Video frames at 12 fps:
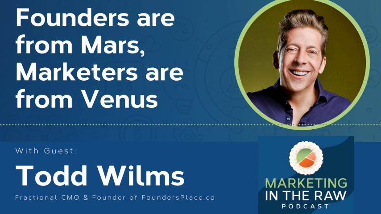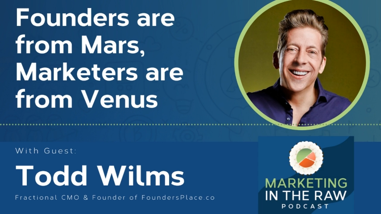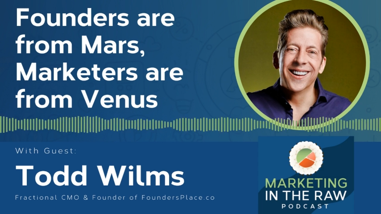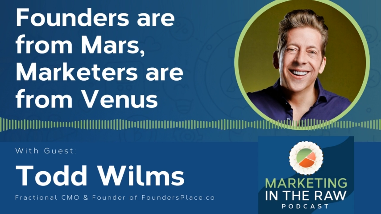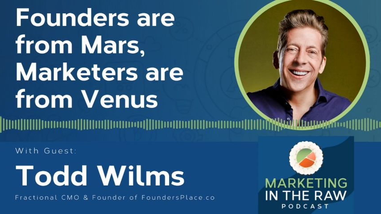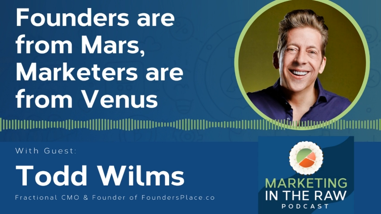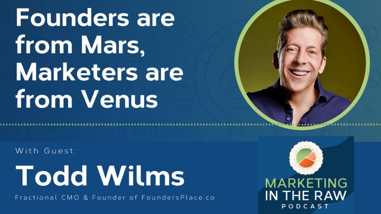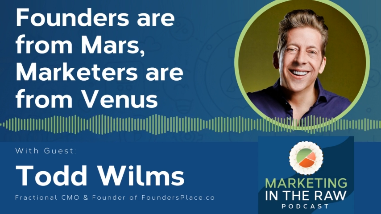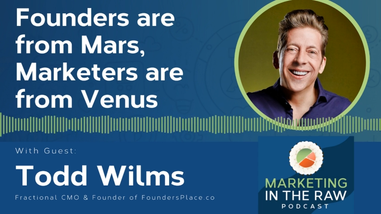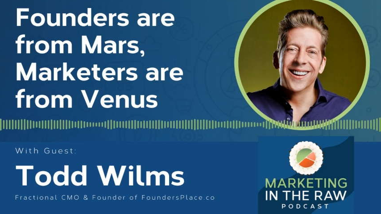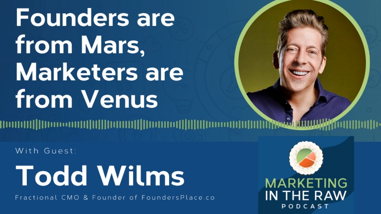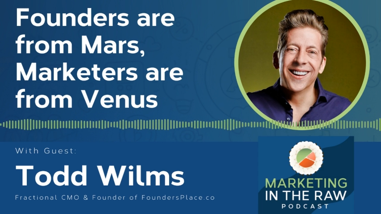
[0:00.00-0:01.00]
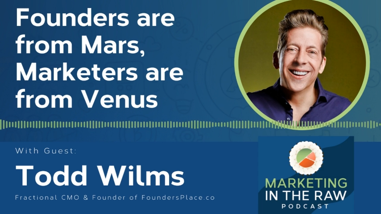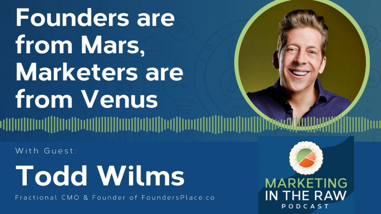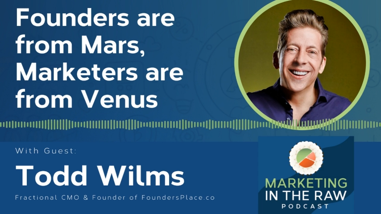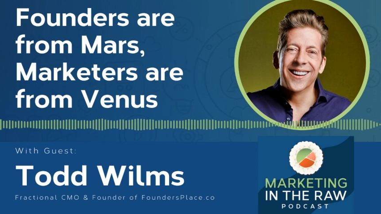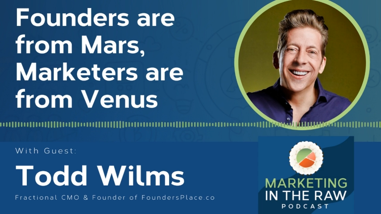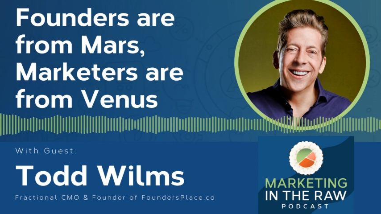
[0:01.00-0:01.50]

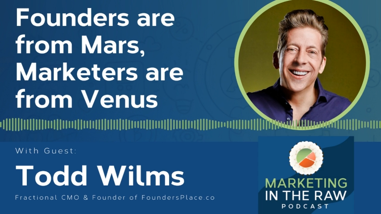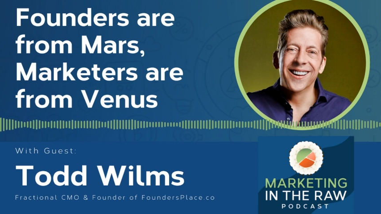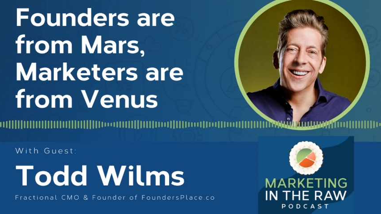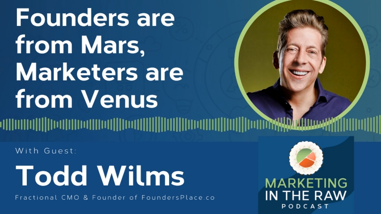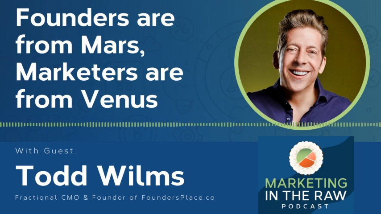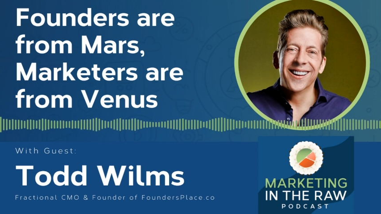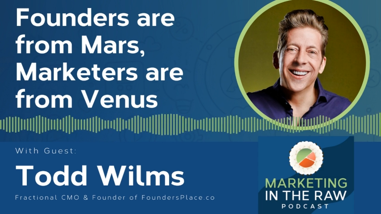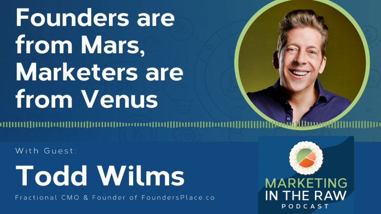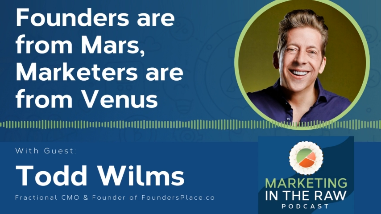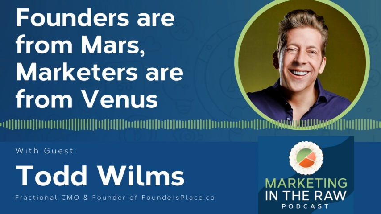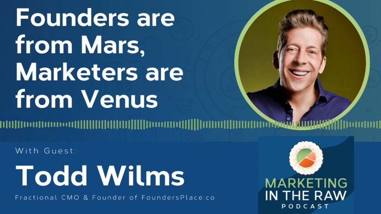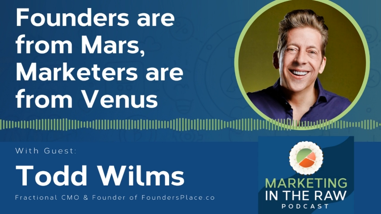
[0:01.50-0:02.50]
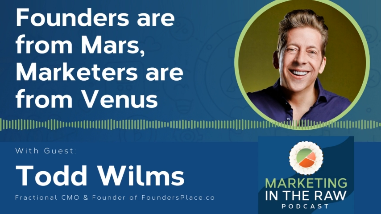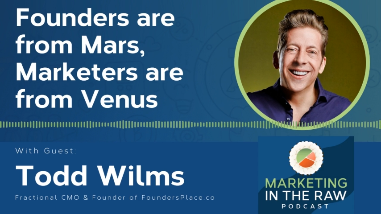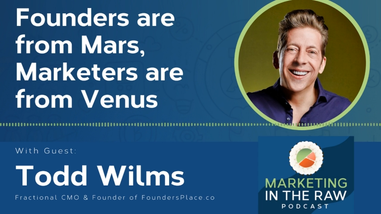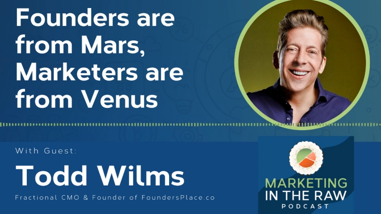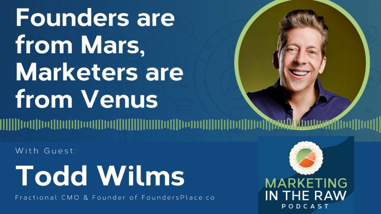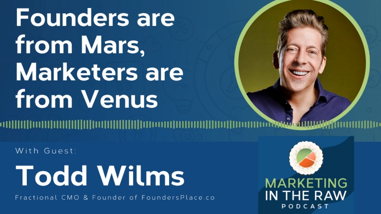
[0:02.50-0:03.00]

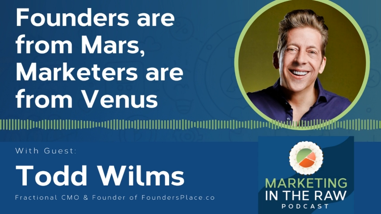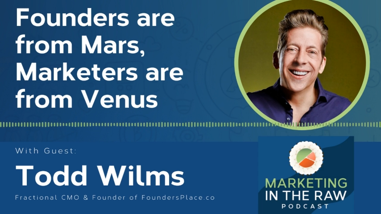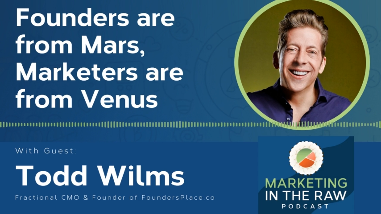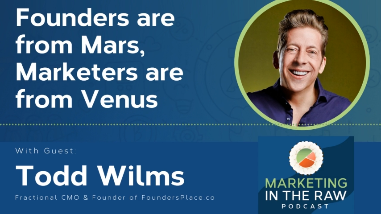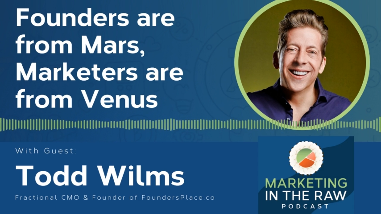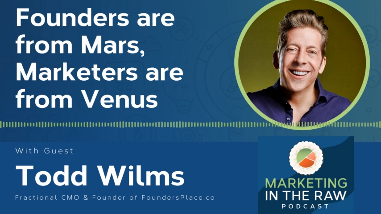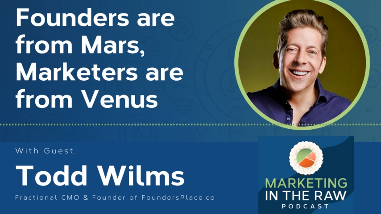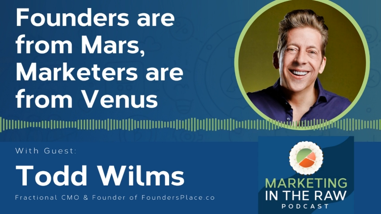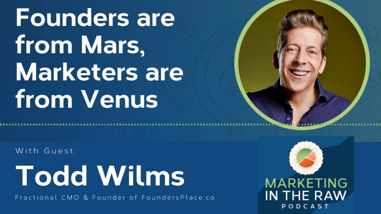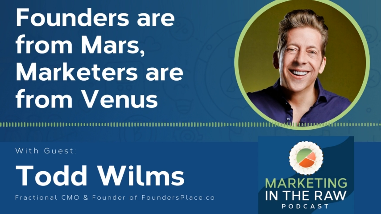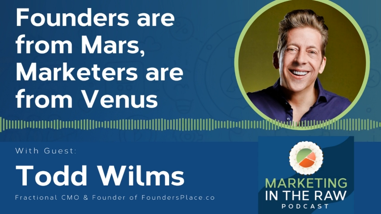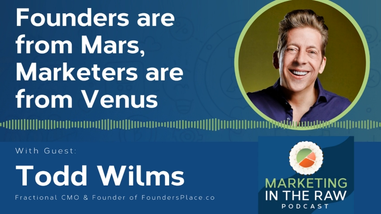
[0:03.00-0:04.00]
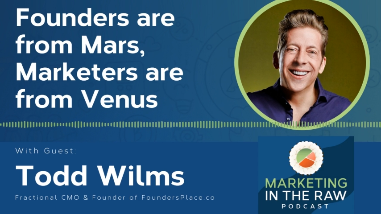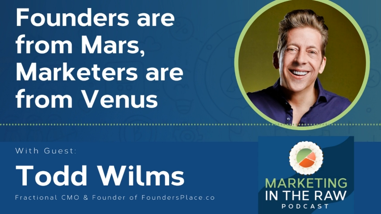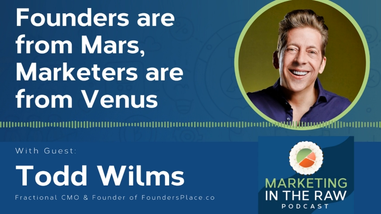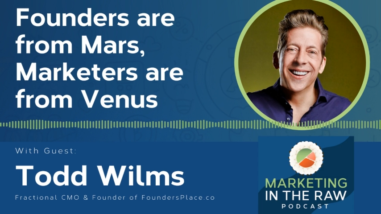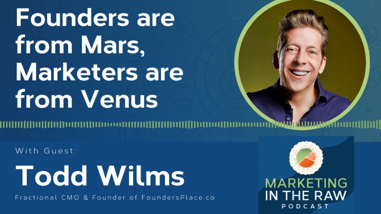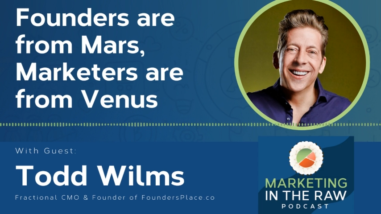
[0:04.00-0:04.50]

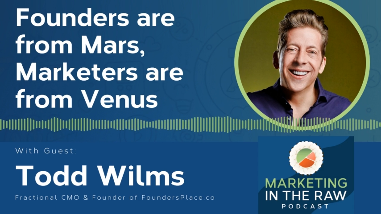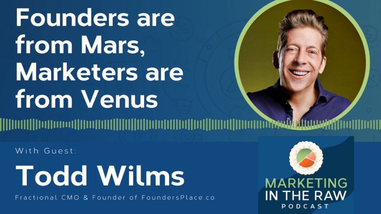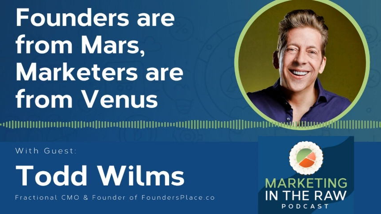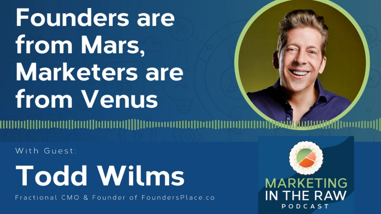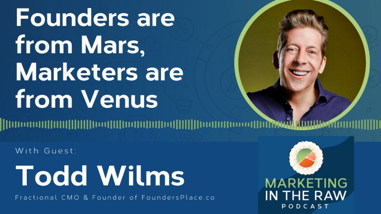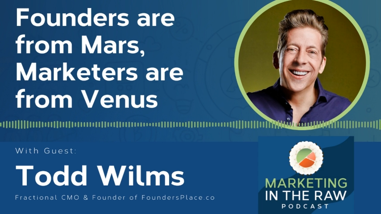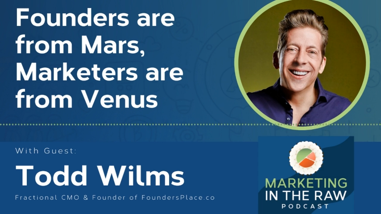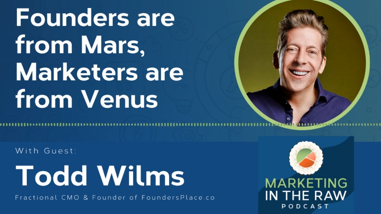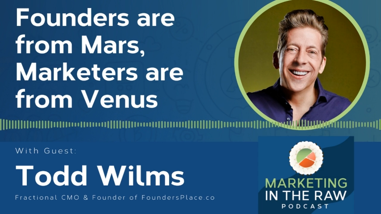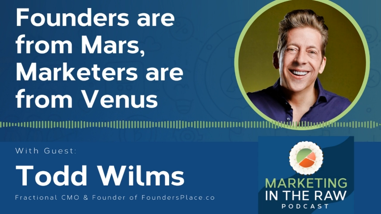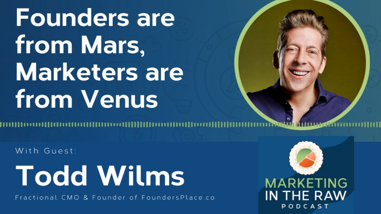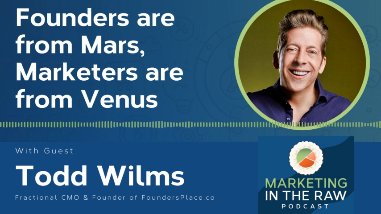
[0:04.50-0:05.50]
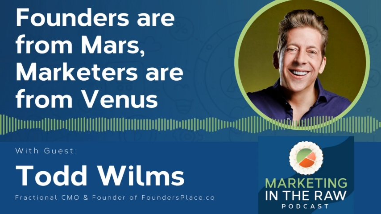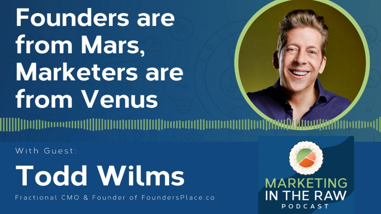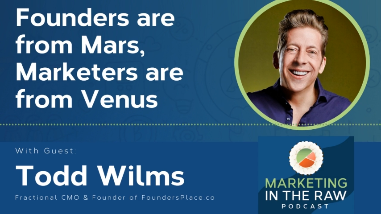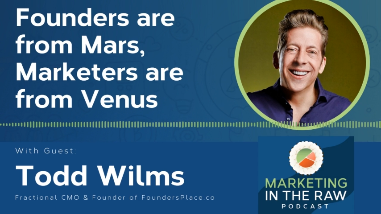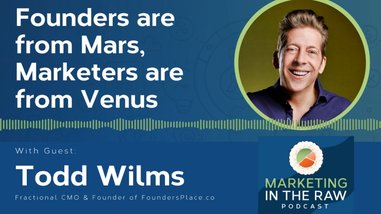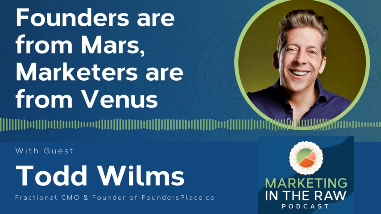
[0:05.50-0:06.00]

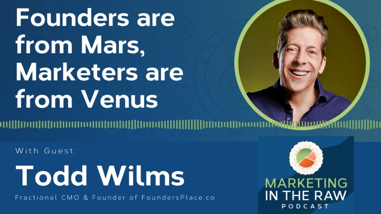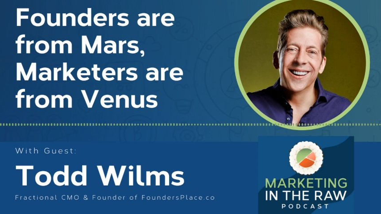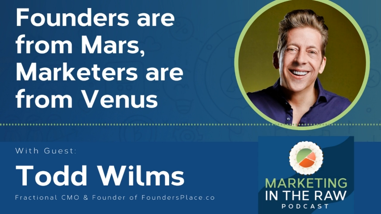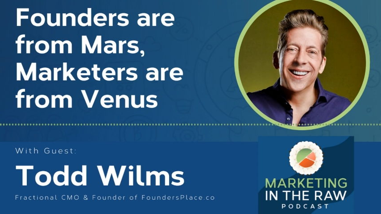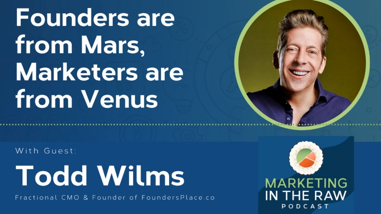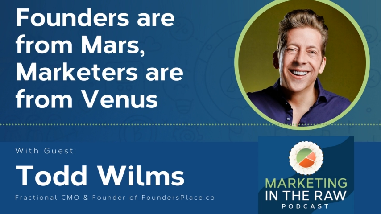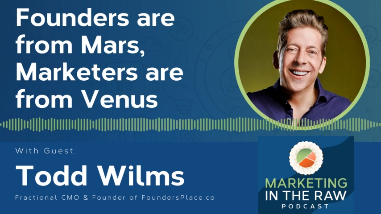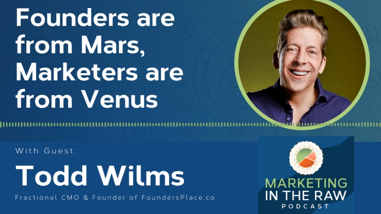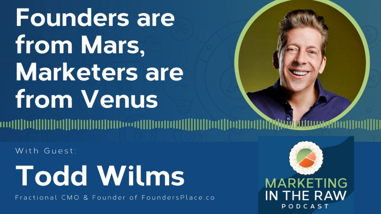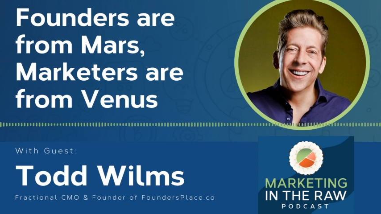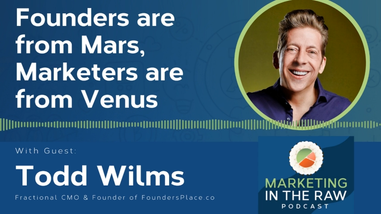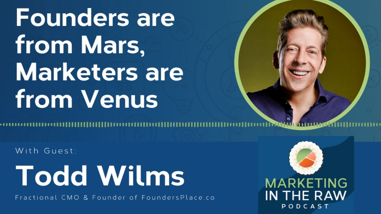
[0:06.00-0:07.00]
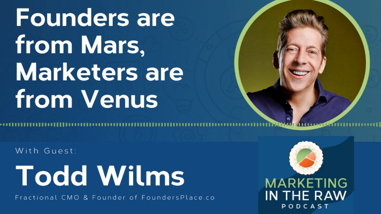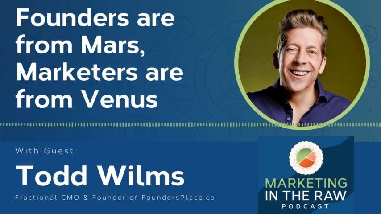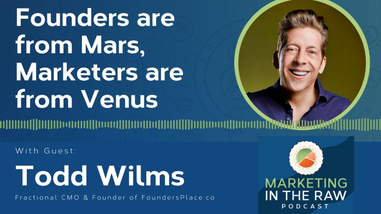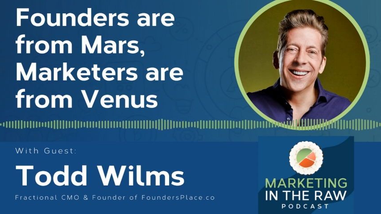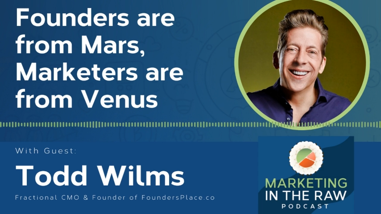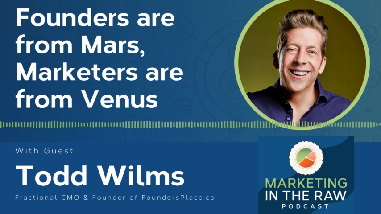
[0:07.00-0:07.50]

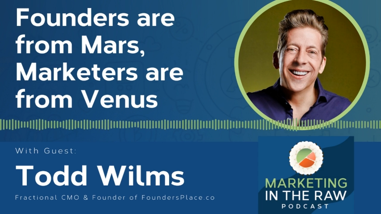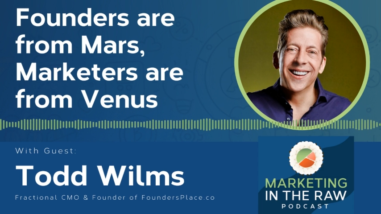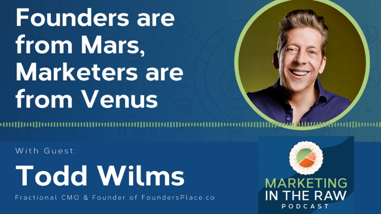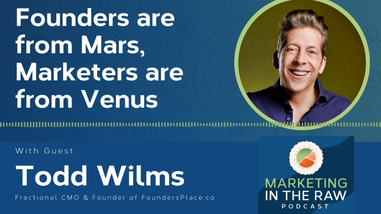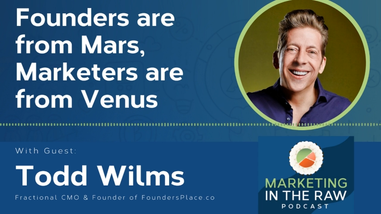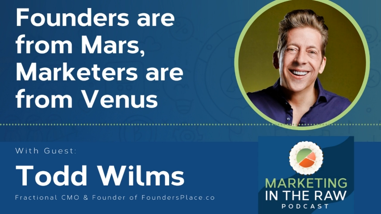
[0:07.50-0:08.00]
This is a still picture; no speech is visible.